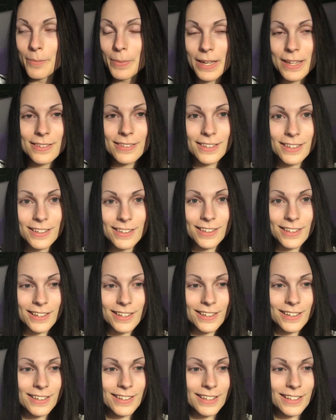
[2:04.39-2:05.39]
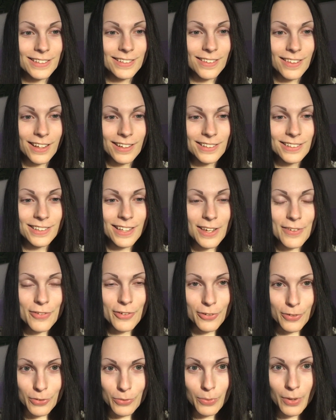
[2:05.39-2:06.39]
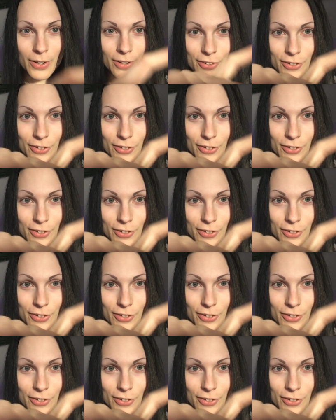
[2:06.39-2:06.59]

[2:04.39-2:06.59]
basically it's a lot safer as well.